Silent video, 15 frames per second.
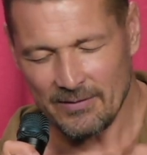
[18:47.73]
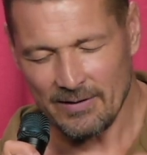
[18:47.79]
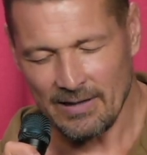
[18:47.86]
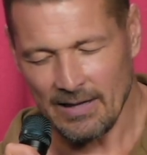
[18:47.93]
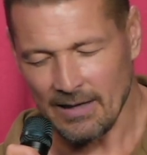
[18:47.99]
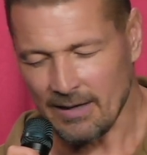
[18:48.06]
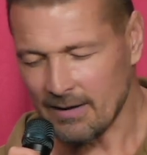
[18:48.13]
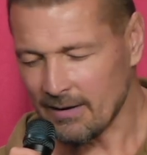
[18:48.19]

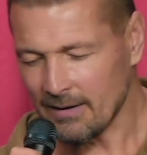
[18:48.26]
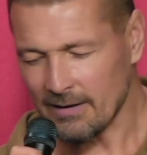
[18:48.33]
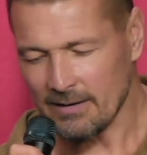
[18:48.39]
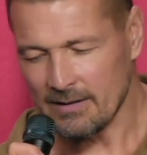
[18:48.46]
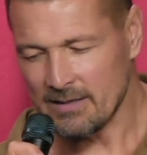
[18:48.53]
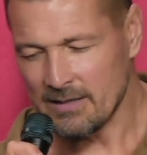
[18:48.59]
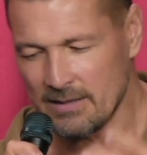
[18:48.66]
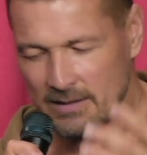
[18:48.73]
like
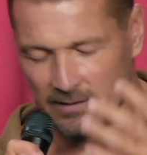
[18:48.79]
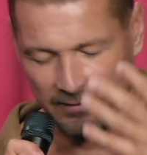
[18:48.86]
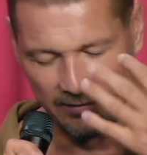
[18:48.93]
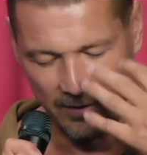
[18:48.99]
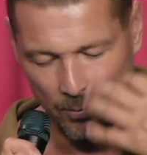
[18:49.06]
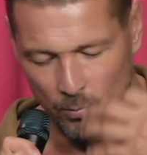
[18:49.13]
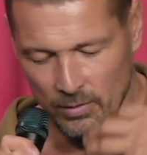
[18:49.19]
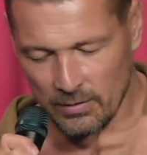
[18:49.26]

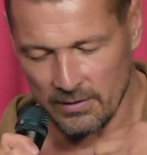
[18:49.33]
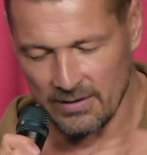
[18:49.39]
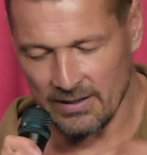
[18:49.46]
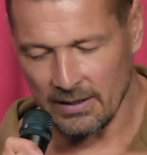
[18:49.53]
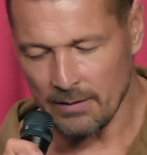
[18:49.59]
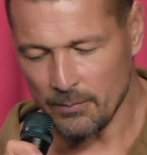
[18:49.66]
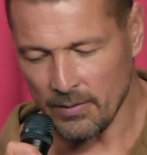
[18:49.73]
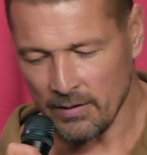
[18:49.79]
somewhere
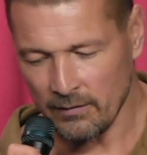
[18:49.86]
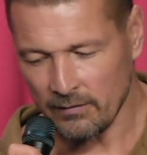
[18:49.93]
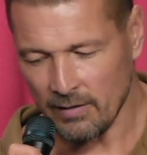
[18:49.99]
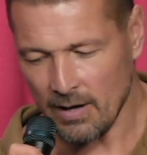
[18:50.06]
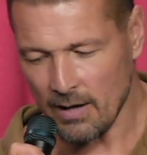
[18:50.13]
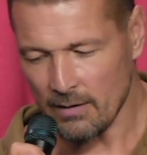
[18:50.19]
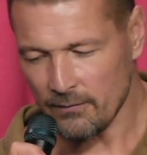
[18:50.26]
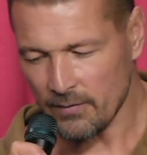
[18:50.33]
deep
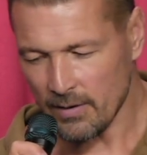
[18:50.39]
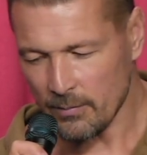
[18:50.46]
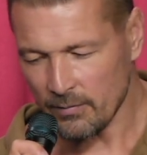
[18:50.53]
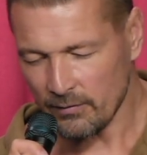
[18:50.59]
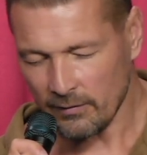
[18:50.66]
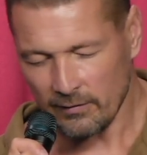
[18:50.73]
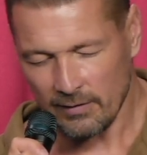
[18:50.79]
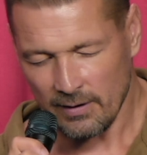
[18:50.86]
inside of him,
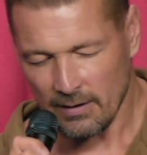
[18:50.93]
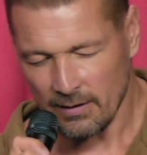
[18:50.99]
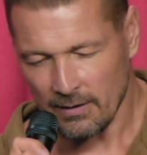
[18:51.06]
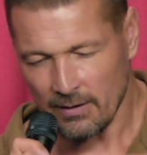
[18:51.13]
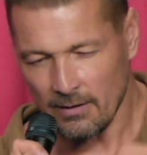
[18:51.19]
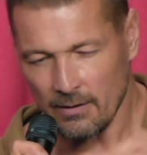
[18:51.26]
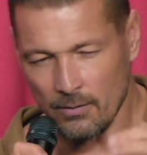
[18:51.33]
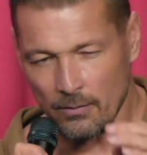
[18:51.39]
just
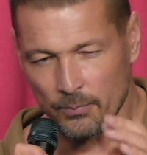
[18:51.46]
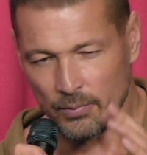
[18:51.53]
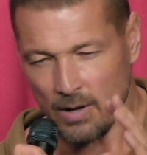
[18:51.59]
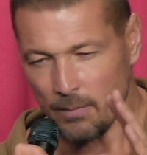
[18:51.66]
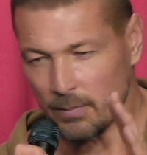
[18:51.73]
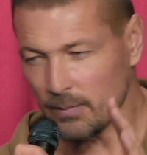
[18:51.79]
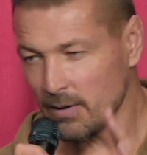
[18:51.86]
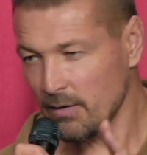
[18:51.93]
like, you know,
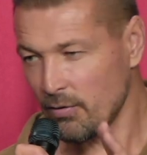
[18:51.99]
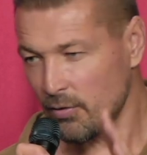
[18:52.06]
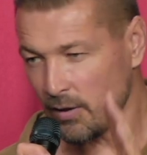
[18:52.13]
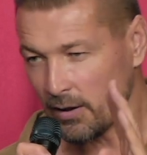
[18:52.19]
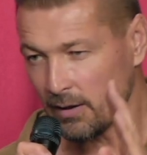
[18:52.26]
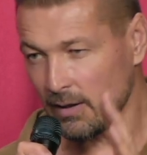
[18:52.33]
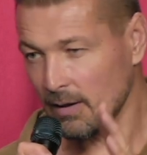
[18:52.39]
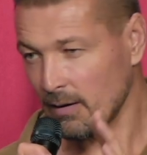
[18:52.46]
probably
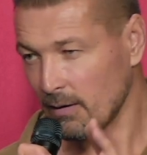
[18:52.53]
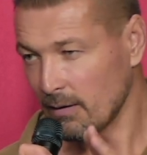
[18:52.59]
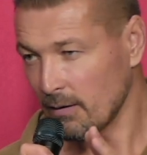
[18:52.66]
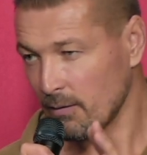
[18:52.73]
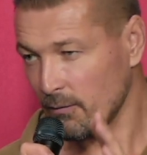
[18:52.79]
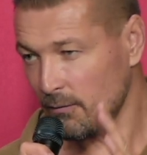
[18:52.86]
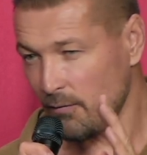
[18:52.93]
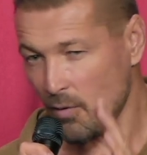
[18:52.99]
thinking, you
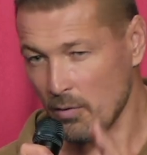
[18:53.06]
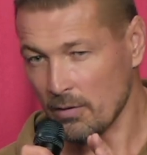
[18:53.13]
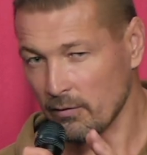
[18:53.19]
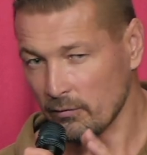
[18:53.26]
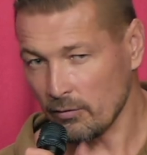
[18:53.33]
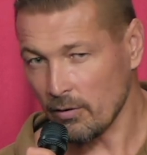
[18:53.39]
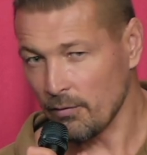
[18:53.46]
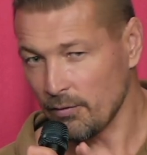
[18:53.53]
know,
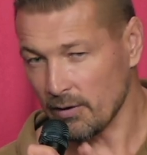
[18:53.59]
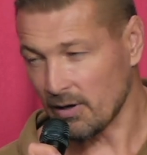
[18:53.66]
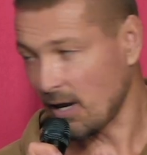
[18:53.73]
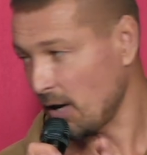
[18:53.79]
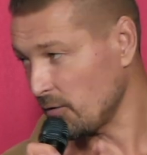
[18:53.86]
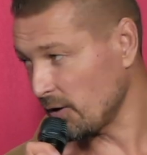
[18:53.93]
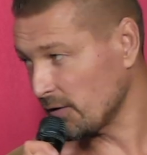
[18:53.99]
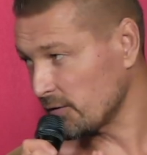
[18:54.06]
focus on the
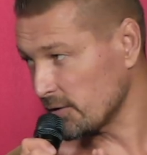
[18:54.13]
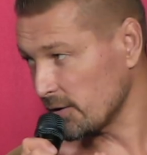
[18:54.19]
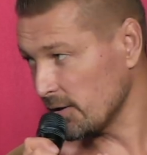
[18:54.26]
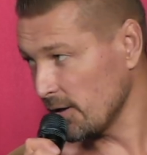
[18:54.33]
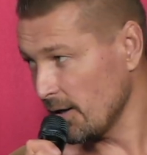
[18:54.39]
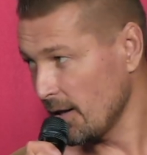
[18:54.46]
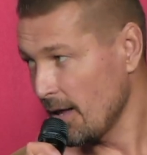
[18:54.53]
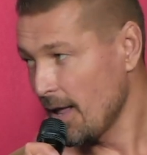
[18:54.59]

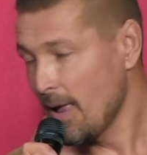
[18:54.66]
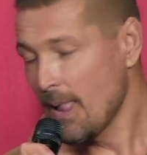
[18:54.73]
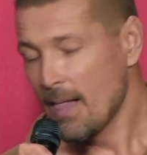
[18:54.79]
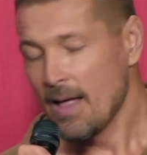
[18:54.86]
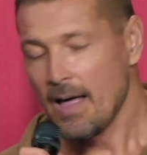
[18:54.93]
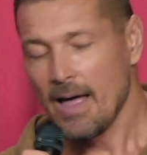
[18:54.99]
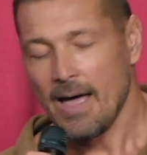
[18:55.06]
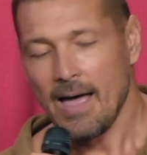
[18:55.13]
character
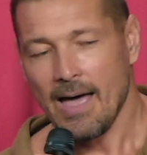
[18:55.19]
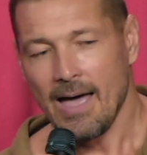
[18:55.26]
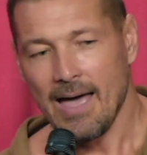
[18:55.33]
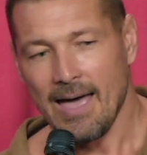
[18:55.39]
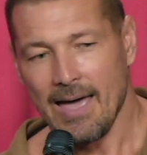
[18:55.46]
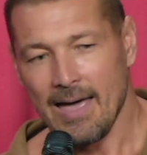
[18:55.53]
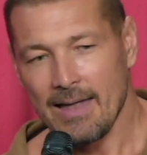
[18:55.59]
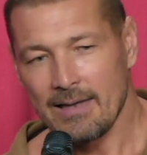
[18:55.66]

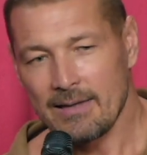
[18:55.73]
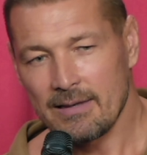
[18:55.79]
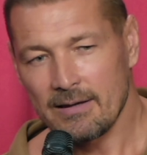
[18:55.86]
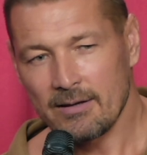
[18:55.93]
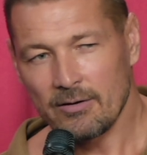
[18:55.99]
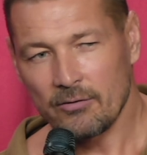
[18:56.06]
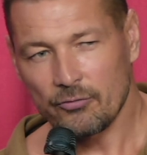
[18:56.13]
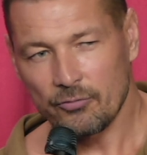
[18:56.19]
and,
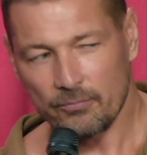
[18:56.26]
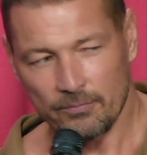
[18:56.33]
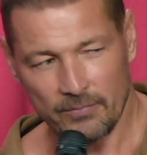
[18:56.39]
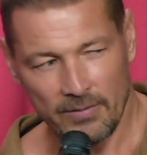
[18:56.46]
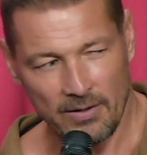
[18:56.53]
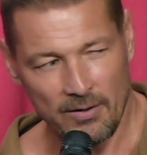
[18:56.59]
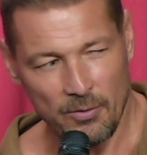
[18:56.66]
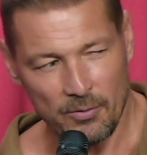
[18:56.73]

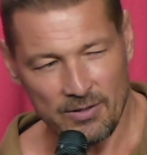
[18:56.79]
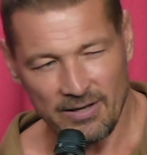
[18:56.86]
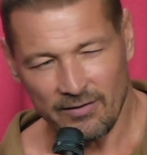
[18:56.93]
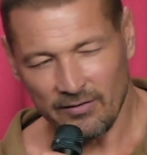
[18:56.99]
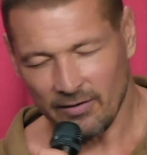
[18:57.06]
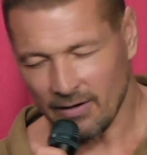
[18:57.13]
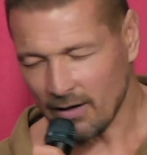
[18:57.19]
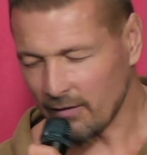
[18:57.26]
you know,
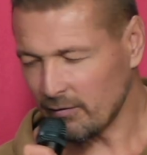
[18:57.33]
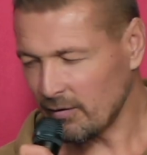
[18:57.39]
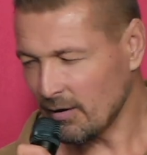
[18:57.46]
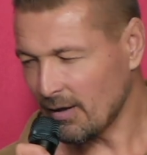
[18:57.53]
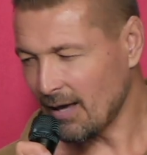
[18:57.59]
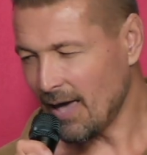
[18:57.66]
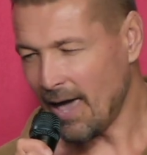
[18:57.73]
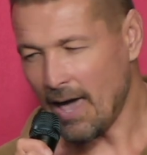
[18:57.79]

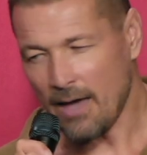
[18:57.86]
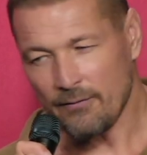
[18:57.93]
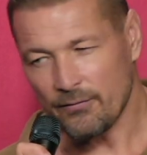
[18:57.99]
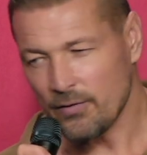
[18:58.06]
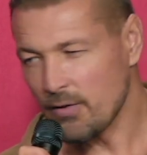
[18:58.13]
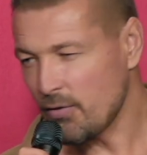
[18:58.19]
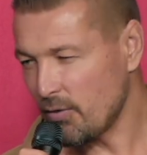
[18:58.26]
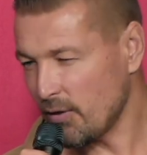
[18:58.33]
discussing
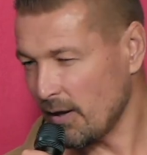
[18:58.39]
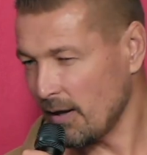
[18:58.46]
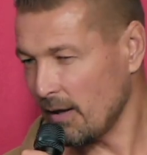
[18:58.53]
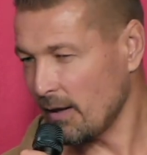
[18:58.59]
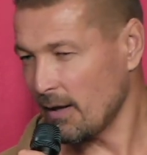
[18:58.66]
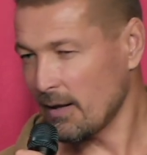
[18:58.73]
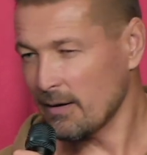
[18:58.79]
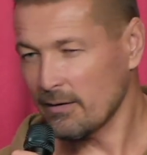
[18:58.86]

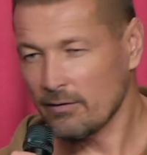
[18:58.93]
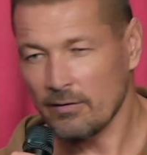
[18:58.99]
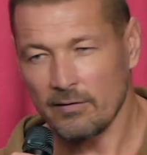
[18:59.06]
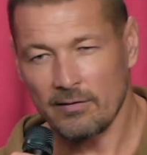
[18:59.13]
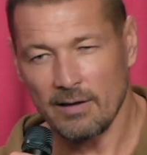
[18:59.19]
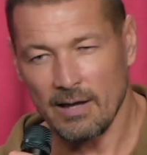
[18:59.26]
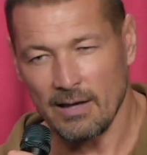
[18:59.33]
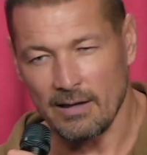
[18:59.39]
everything and
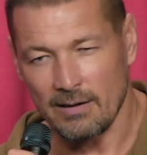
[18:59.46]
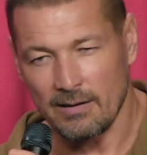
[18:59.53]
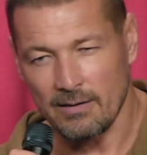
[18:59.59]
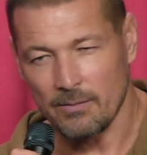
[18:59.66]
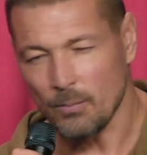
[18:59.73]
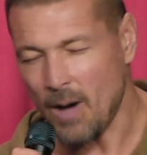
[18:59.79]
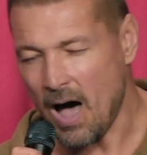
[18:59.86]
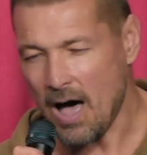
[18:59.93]
just like,
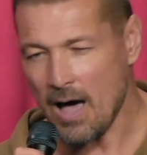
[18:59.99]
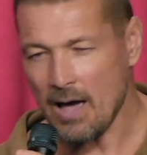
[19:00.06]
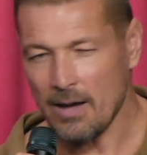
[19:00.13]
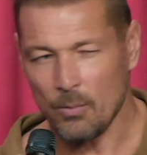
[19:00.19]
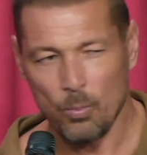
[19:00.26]
why,